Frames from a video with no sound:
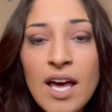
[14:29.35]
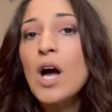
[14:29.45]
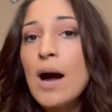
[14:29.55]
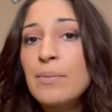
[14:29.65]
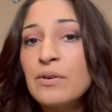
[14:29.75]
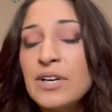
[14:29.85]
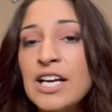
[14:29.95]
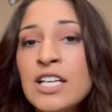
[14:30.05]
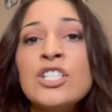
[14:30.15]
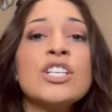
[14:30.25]
Copper
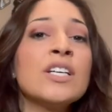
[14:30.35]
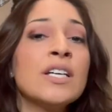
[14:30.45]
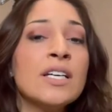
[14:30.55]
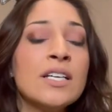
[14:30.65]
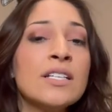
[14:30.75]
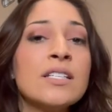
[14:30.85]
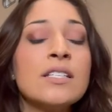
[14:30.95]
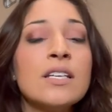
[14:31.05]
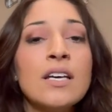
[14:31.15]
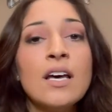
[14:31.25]
Ridge
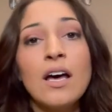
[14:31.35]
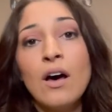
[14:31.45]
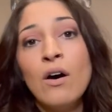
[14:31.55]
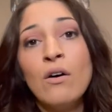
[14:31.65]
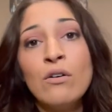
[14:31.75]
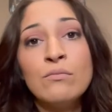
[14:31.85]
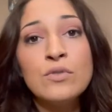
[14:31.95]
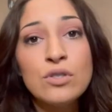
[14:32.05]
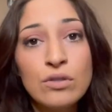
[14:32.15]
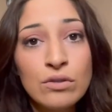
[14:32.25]
is home
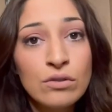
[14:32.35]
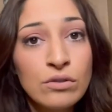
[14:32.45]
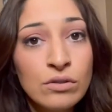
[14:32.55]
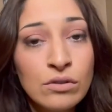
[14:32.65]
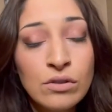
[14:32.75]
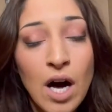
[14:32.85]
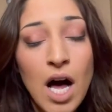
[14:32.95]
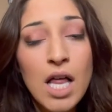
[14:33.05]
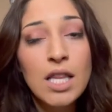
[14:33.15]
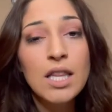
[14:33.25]
to
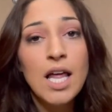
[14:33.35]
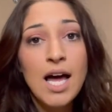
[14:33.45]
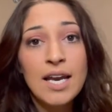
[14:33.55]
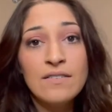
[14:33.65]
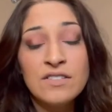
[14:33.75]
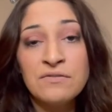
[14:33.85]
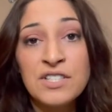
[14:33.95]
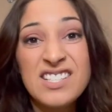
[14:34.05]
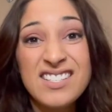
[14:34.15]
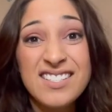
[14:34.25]
a lot of
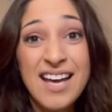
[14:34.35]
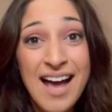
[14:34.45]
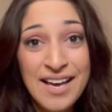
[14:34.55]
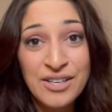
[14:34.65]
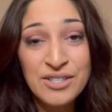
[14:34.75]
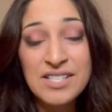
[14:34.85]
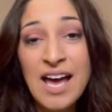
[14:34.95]
different styles.